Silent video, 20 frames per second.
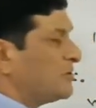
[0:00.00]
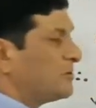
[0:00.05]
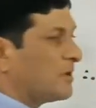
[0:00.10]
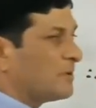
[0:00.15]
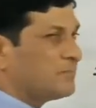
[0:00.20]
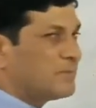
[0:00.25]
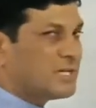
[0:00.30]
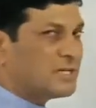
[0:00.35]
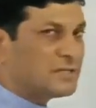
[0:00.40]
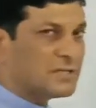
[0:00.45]

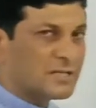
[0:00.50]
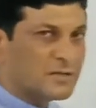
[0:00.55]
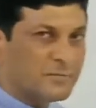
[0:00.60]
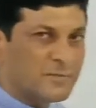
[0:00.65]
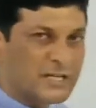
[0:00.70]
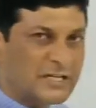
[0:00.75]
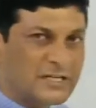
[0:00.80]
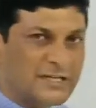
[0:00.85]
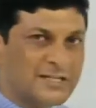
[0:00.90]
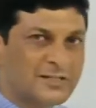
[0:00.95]
of
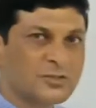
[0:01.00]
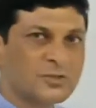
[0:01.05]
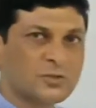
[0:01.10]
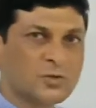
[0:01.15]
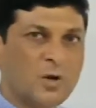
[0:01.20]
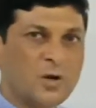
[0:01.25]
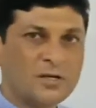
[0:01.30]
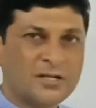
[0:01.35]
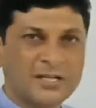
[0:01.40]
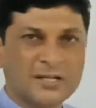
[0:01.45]
determinant is
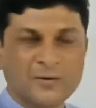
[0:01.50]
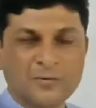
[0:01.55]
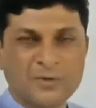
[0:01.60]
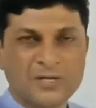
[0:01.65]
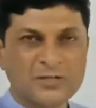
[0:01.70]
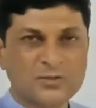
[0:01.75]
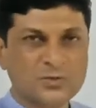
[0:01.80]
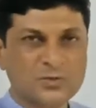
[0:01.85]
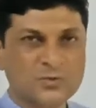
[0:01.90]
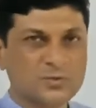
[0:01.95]
not
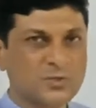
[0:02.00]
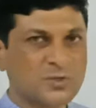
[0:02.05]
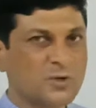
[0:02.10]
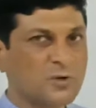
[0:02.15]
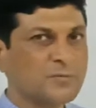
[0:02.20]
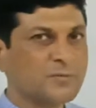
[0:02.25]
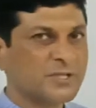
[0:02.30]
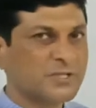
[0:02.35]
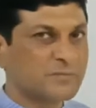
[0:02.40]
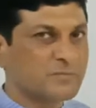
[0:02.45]
equals to 0,
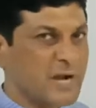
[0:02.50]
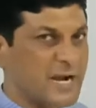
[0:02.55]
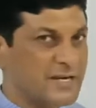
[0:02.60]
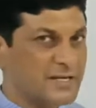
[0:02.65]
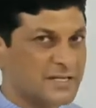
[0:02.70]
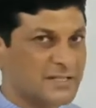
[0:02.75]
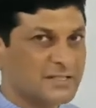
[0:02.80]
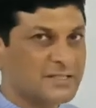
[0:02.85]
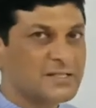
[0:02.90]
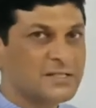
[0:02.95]
means
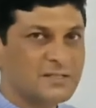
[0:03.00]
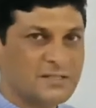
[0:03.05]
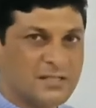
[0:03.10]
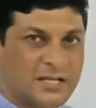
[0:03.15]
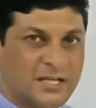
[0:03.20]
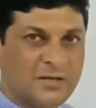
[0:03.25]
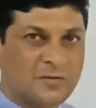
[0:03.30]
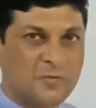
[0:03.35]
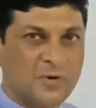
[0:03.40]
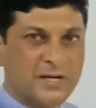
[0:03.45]
matrix is
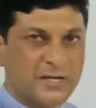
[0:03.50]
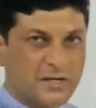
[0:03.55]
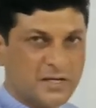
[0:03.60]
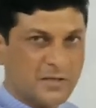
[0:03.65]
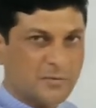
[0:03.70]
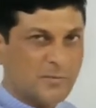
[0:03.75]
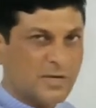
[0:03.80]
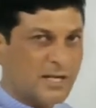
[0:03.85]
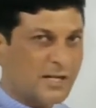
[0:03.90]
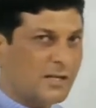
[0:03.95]

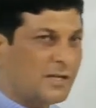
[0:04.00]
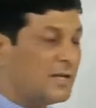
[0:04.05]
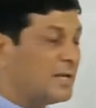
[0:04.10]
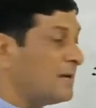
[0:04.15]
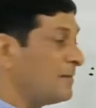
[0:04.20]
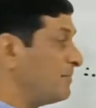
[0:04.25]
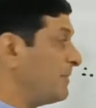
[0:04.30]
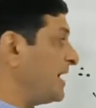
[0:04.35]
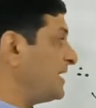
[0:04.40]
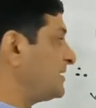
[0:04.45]
invertible.
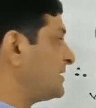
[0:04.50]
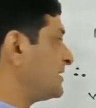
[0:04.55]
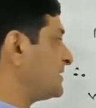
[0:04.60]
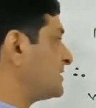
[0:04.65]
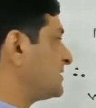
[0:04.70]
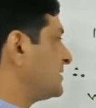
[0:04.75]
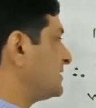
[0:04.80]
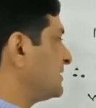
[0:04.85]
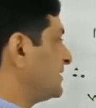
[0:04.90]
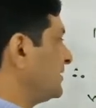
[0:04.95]

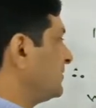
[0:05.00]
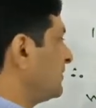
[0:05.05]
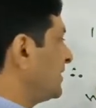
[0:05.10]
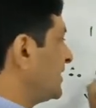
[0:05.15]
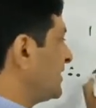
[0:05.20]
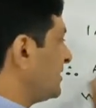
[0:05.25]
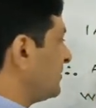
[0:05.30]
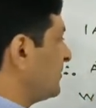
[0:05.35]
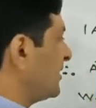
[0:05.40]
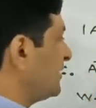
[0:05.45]
Matrix is
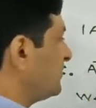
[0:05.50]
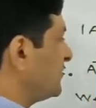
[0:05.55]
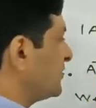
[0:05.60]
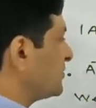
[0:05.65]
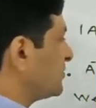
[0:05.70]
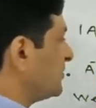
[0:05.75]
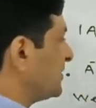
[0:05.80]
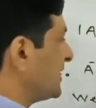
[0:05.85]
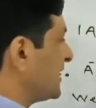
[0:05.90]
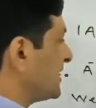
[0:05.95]
invertible means
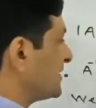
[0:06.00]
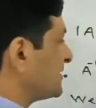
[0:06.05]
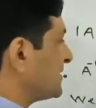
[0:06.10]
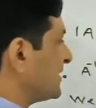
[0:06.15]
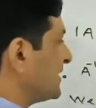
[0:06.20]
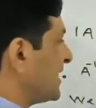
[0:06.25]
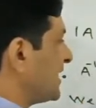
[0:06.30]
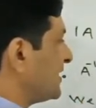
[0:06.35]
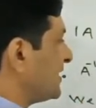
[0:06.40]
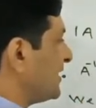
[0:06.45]
we can say
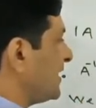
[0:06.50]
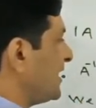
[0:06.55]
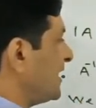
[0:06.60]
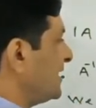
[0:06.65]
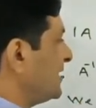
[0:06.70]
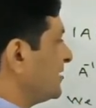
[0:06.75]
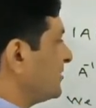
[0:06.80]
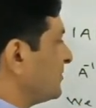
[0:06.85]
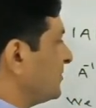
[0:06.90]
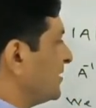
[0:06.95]
that A
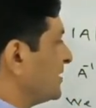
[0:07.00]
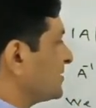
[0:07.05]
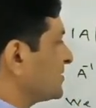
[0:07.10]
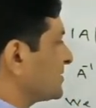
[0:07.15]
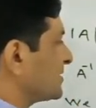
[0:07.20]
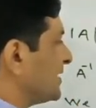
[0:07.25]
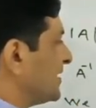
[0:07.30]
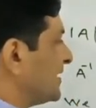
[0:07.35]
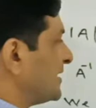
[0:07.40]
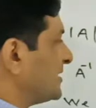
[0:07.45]

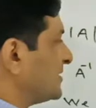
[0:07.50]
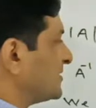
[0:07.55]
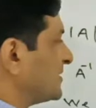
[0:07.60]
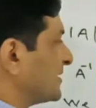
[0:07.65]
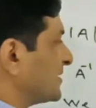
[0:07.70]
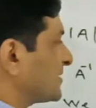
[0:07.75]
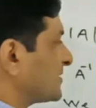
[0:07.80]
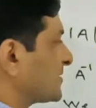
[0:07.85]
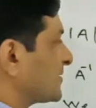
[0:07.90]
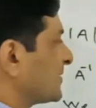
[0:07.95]
inverse
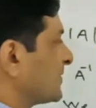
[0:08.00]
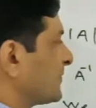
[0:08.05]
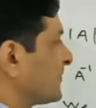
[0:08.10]
exists.